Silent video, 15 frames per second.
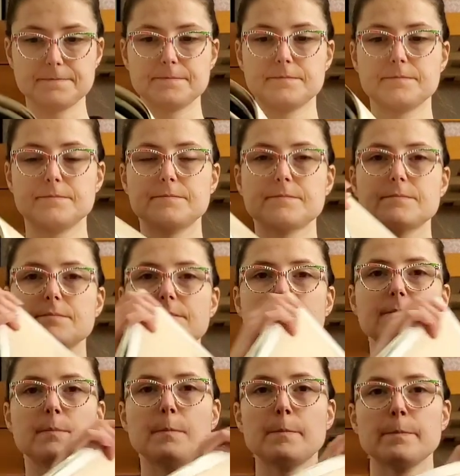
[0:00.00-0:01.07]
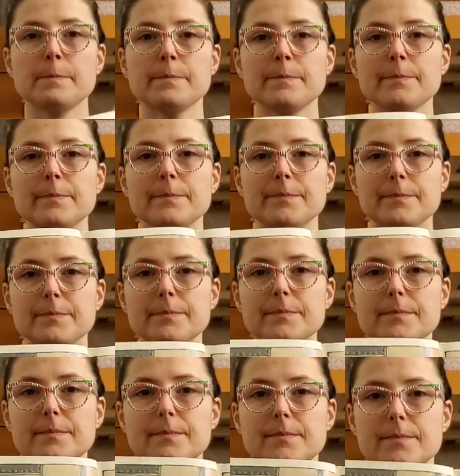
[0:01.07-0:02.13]

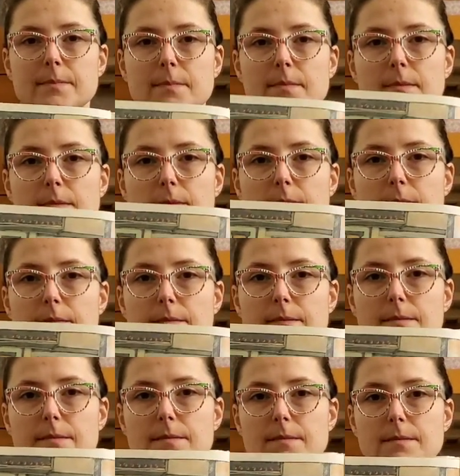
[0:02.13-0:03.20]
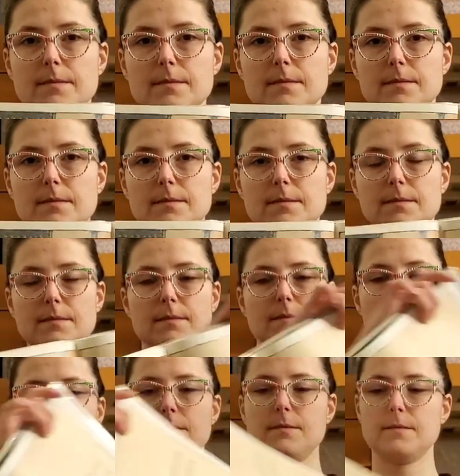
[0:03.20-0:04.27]

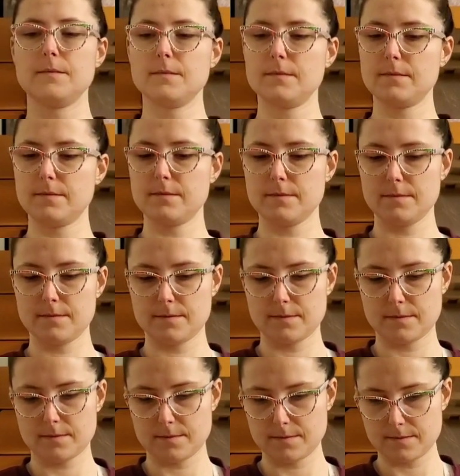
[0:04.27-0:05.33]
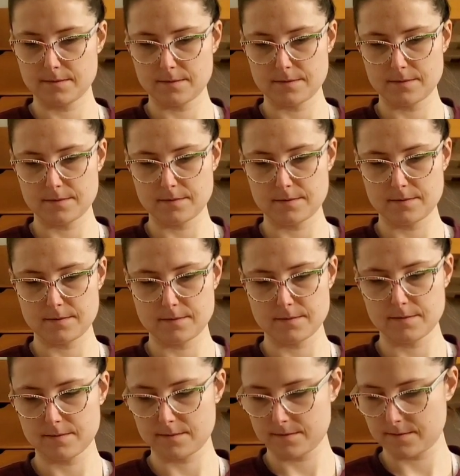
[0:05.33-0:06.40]

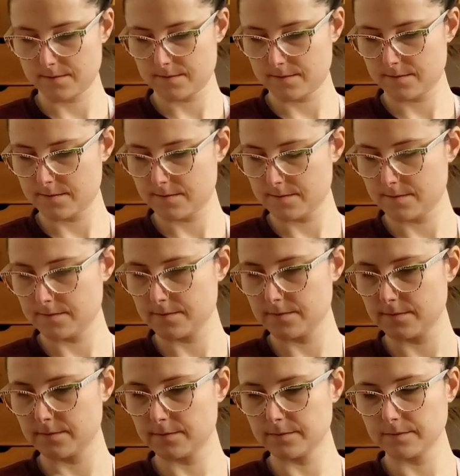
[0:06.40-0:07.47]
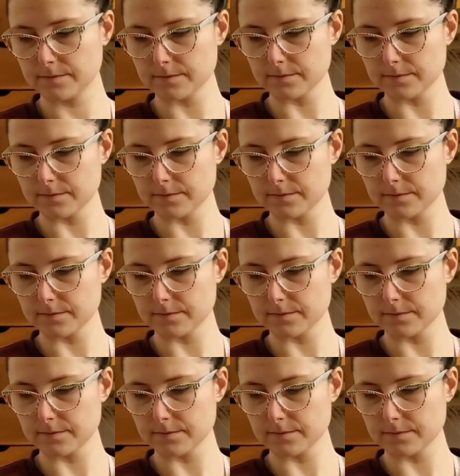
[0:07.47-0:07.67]
No one is speaking in this clip.